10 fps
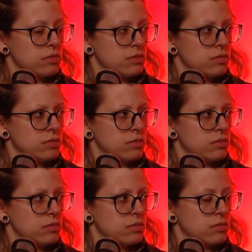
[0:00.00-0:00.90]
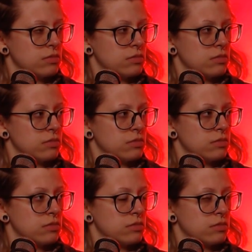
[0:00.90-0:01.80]

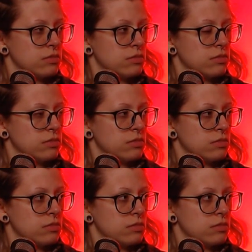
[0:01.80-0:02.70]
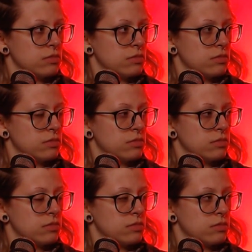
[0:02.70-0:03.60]

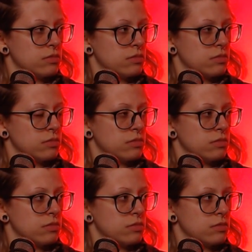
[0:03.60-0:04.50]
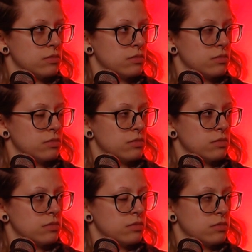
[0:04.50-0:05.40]

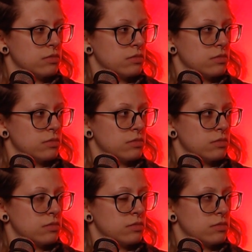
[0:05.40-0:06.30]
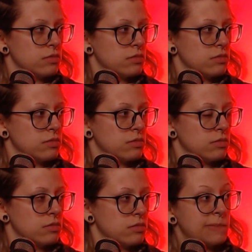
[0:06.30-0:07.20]

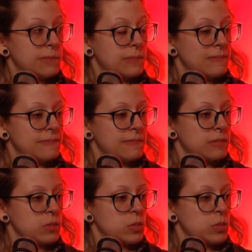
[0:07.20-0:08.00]
No words are spoken by the person on screen.